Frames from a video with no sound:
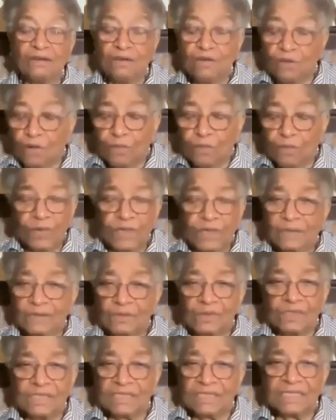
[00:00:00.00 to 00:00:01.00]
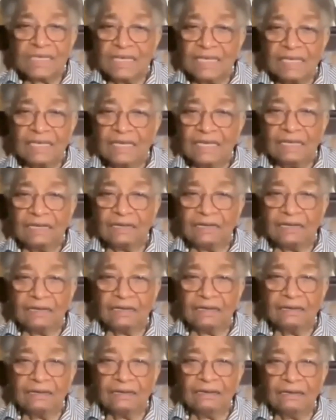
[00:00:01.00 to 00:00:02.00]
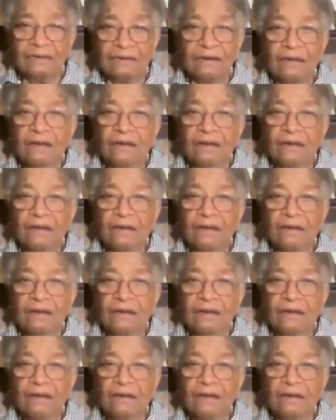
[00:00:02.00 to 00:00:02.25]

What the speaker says: that nobody will say again,